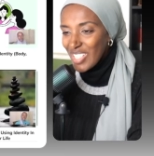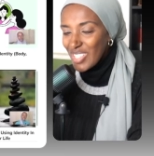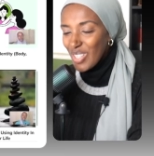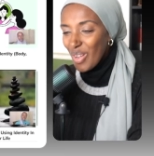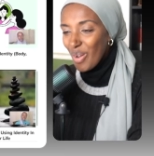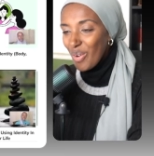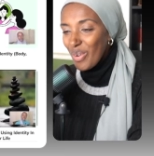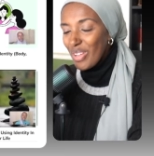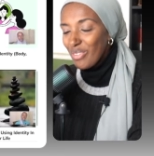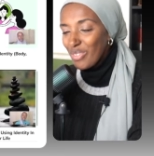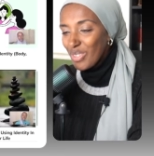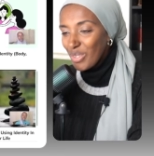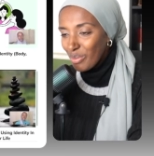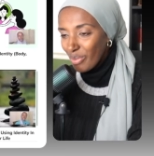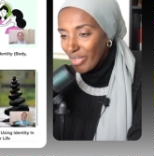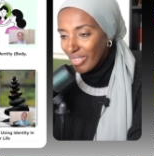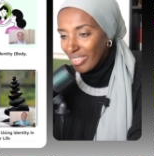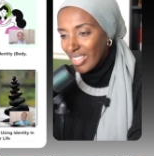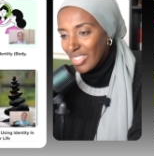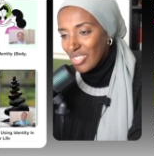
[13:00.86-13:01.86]
So if you
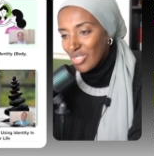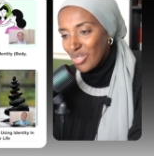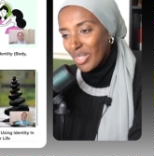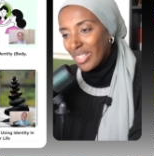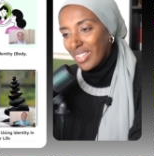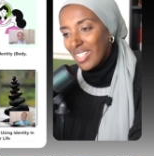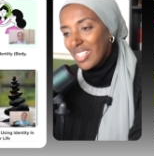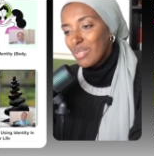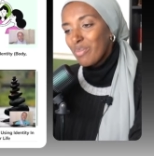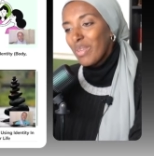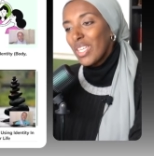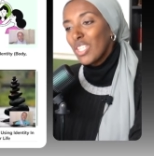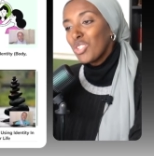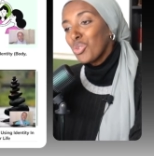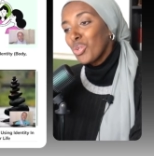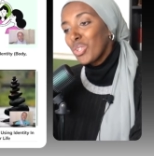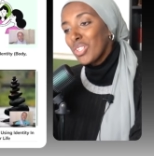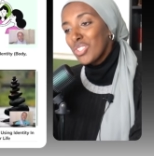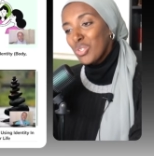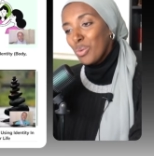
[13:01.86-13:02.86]
really enjoyed this, make sure to